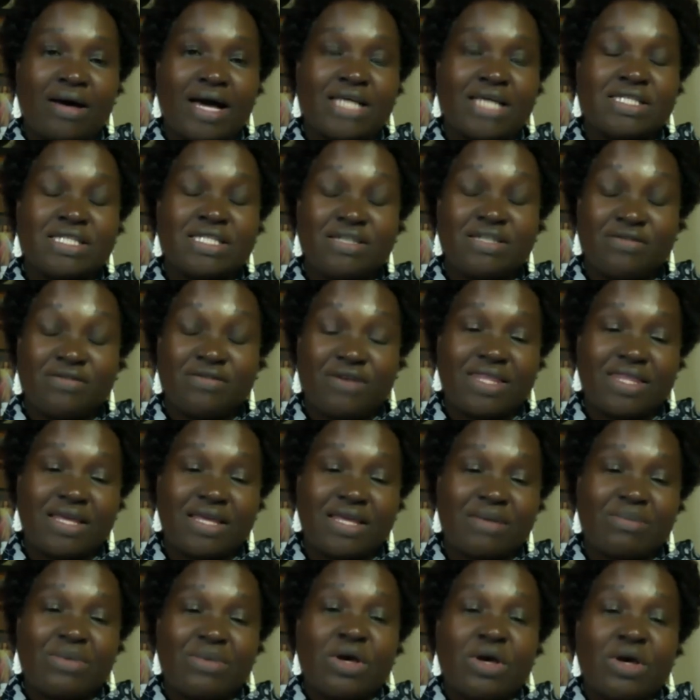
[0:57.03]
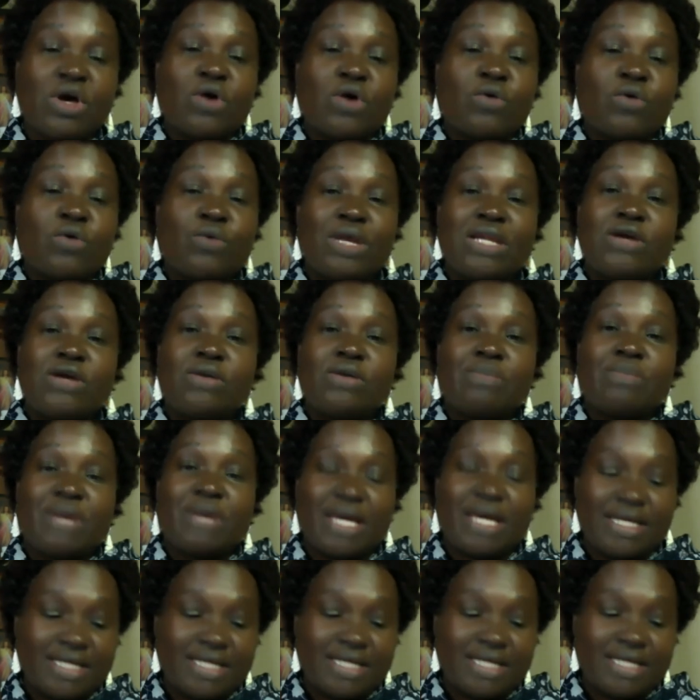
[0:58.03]
achieving them will not be
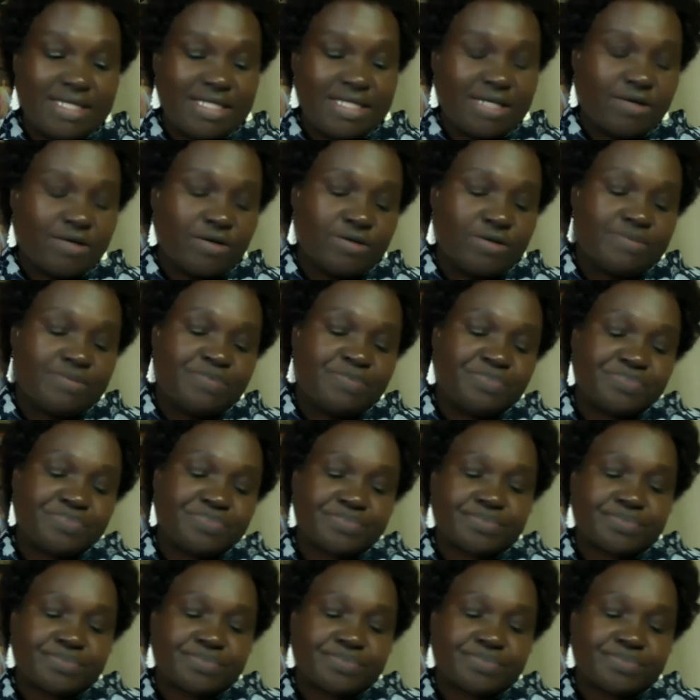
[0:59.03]
identical.